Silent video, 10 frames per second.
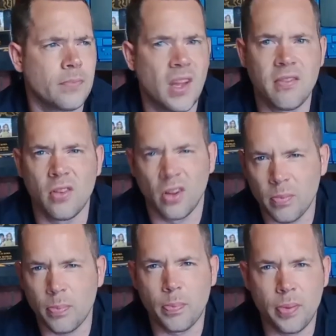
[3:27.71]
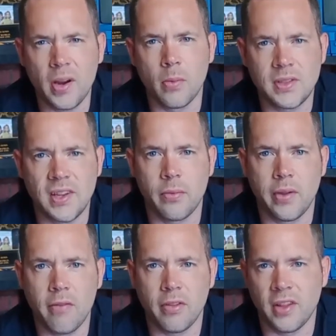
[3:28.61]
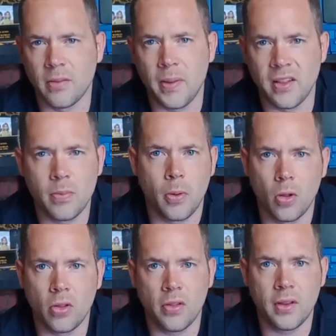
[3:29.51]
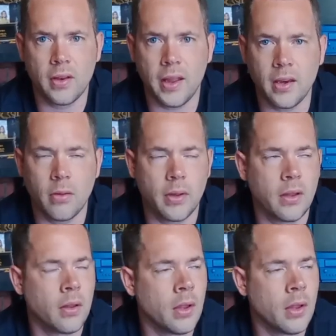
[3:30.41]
even though pretty much everything's been spoiled on the internet anyway